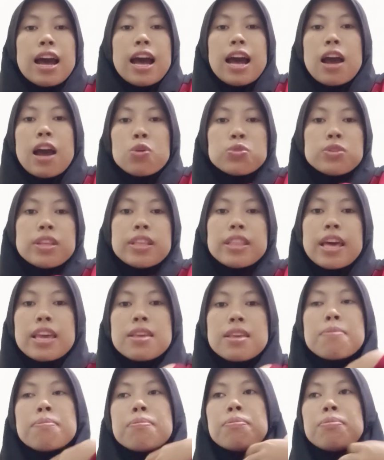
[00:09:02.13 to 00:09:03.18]
did I
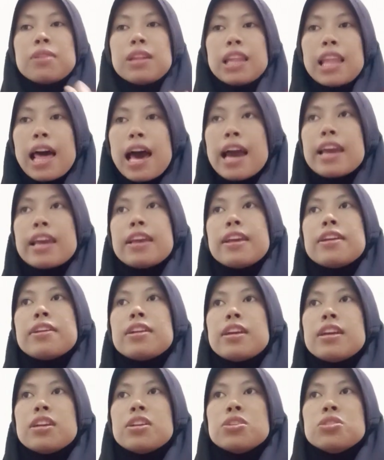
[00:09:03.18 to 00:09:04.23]
imply
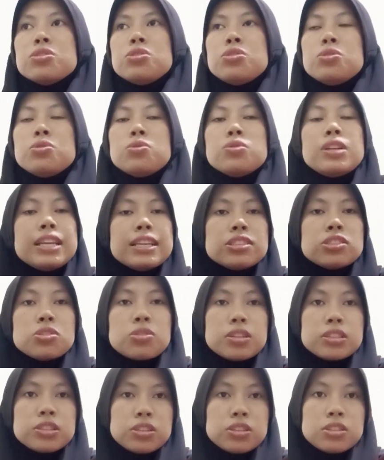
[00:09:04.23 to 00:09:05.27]
to
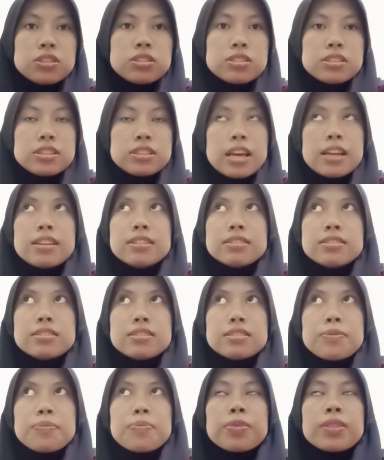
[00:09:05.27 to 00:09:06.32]
literature studies.